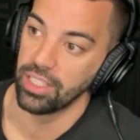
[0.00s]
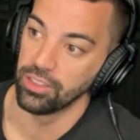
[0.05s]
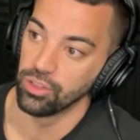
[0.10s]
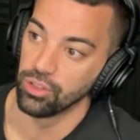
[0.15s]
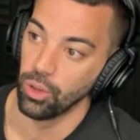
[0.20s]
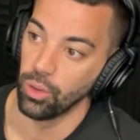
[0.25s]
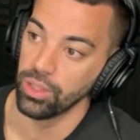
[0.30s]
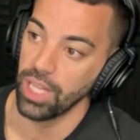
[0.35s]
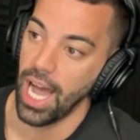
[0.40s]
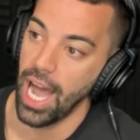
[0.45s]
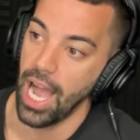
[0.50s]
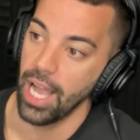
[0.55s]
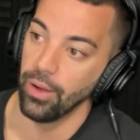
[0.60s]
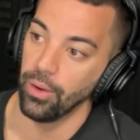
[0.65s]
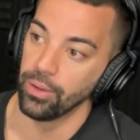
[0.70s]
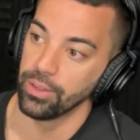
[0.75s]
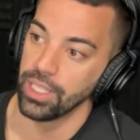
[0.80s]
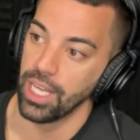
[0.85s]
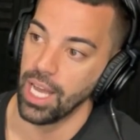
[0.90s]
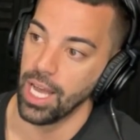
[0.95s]
sold high
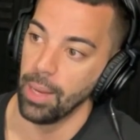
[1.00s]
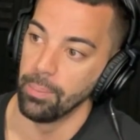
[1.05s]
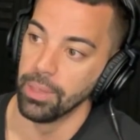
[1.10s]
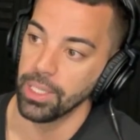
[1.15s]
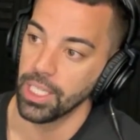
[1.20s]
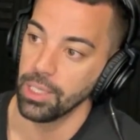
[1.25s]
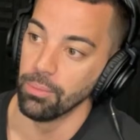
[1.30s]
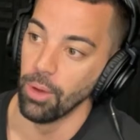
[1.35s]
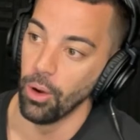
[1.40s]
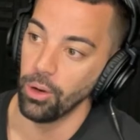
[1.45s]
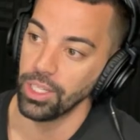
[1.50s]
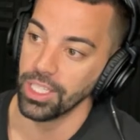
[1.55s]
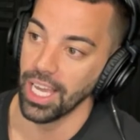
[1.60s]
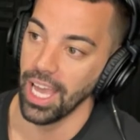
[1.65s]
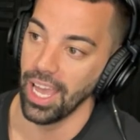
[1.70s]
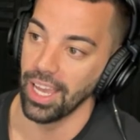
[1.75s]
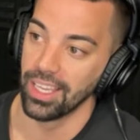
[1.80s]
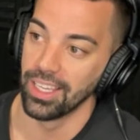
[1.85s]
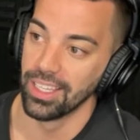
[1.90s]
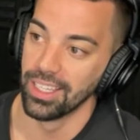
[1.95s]
on Mickey
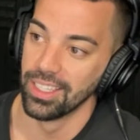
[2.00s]
Moniak.